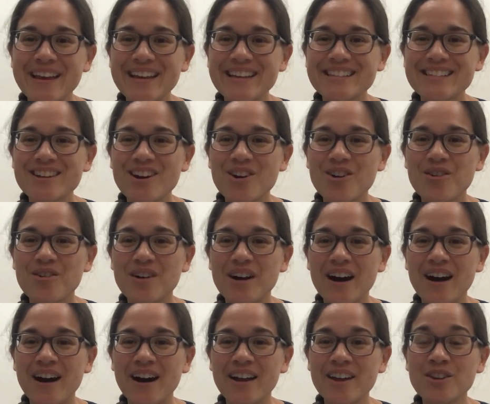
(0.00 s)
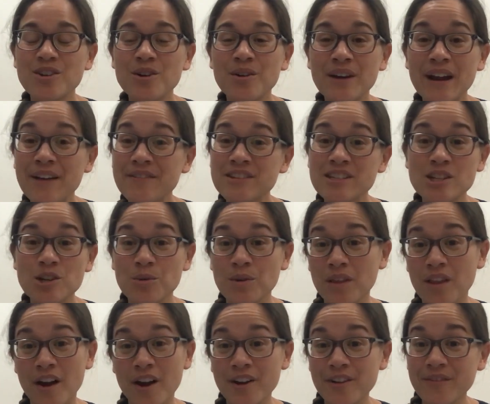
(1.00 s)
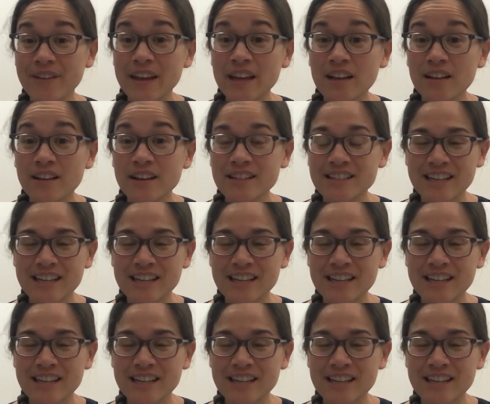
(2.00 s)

So you don't have to know a lot of English,